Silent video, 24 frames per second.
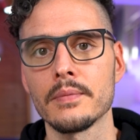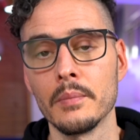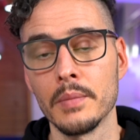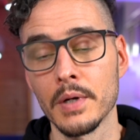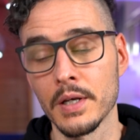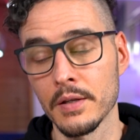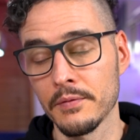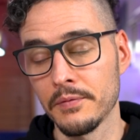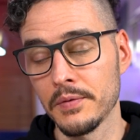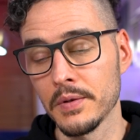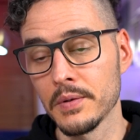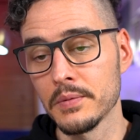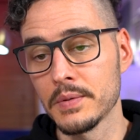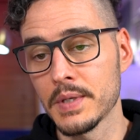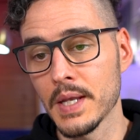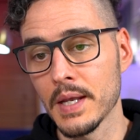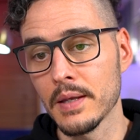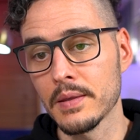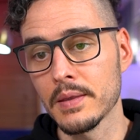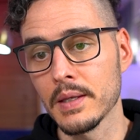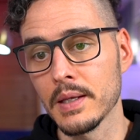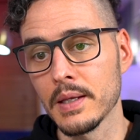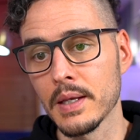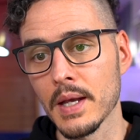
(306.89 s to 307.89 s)
But if you
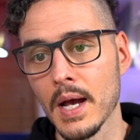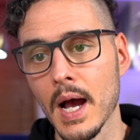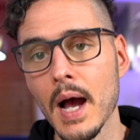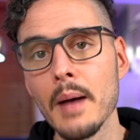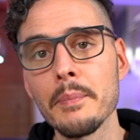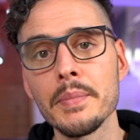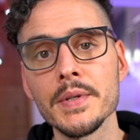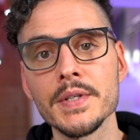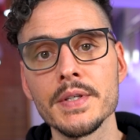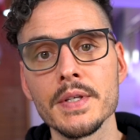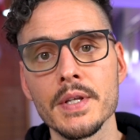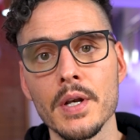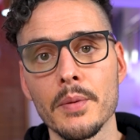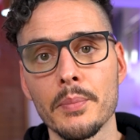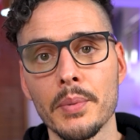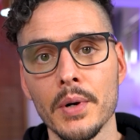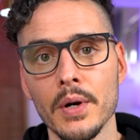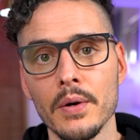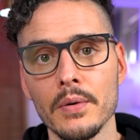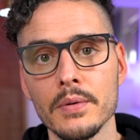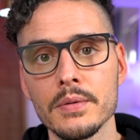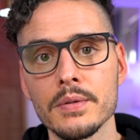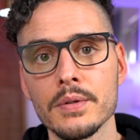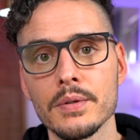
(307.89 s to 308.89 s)
take the opposite
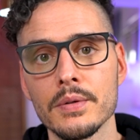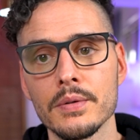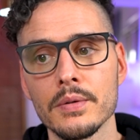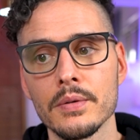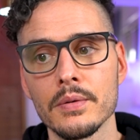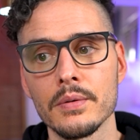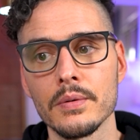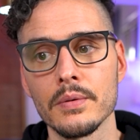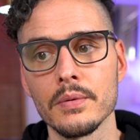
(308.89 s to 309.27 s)
approach,